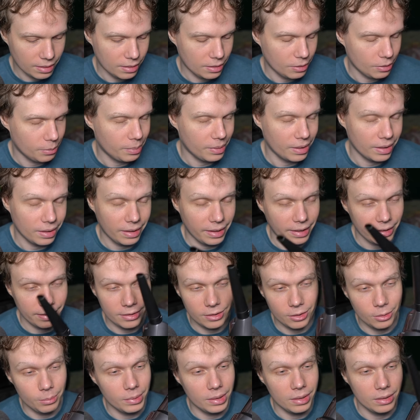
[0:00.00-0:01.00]
It'll probably last
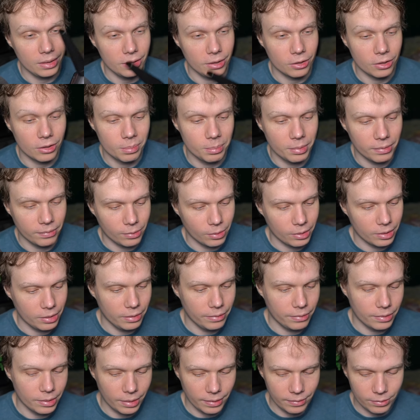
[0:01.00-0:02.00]
you many years before you
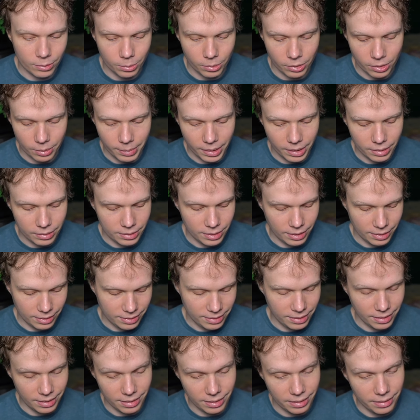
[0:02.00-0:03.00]
even have to worry about
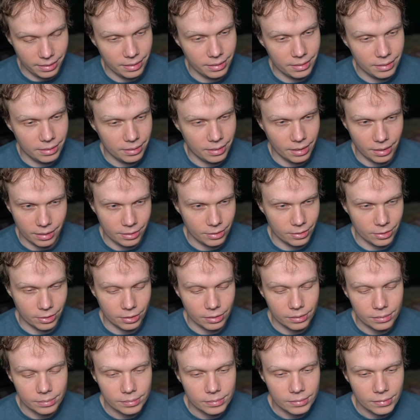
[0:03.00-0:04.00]
dusting this duster.
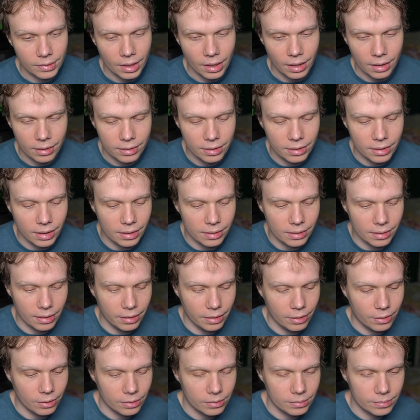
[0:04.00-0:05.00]
I'll see you guys
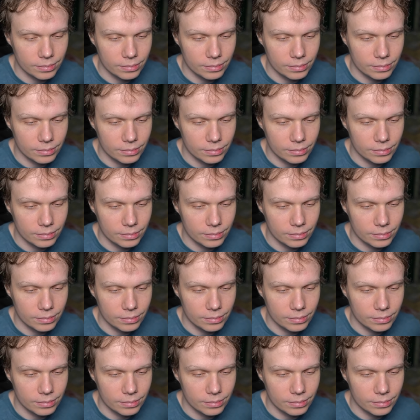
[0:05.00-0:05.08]
later.